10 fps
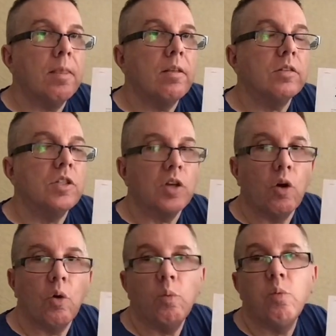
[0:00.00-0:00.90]

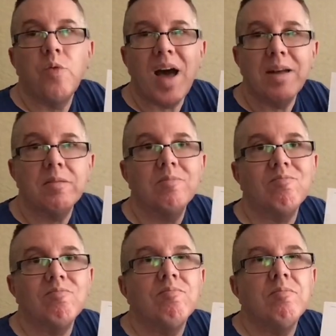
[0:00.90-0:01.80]
So that,
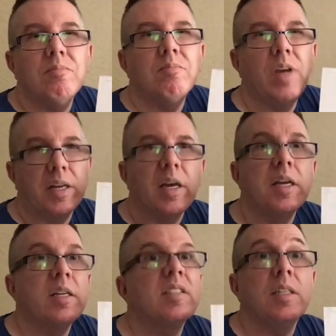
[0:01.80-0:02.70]
and
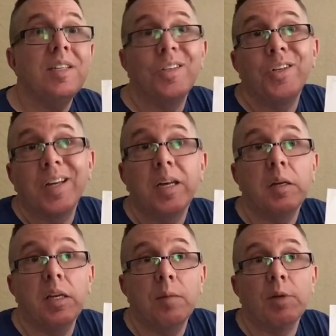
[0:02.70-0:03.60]
it's easy to
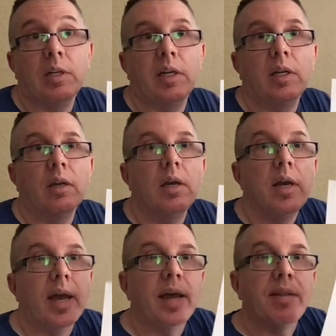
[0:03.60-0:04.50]
keep clean.
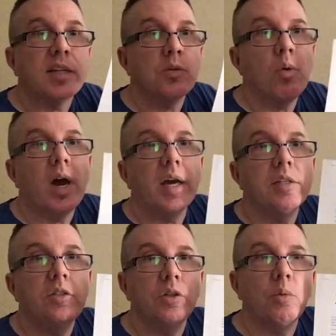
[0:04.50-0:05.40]
And that's what I
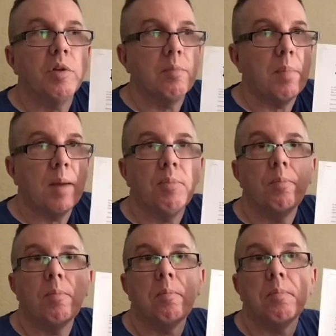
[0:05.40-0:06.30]
do with my
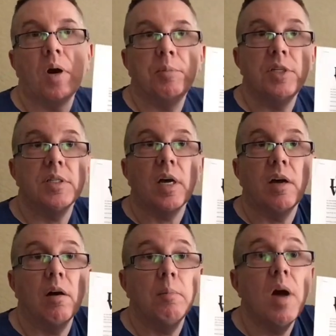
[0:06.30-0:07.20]
puppies.
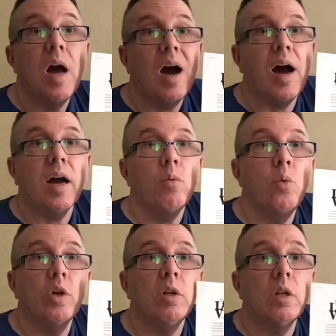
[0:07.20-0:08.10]
I
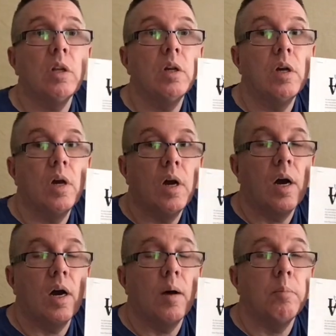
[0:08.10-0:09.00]
will
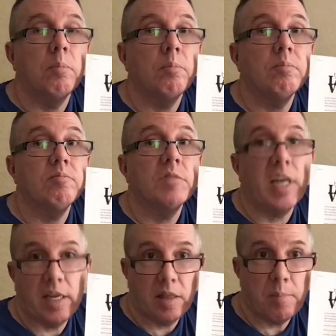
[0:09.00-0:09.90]

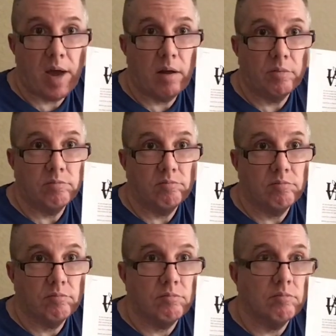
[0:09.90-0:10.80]
take them out
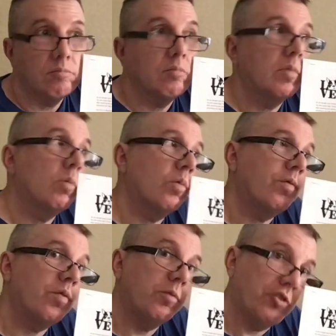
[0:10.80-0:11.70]

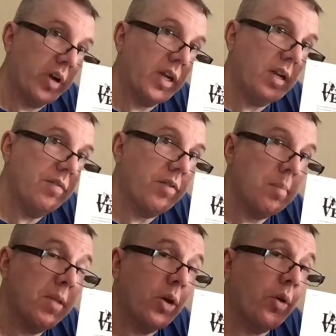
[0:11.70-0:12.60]
directly from
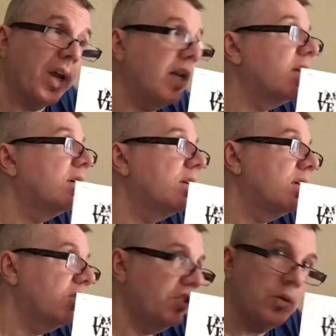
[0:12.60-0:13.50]
the crate to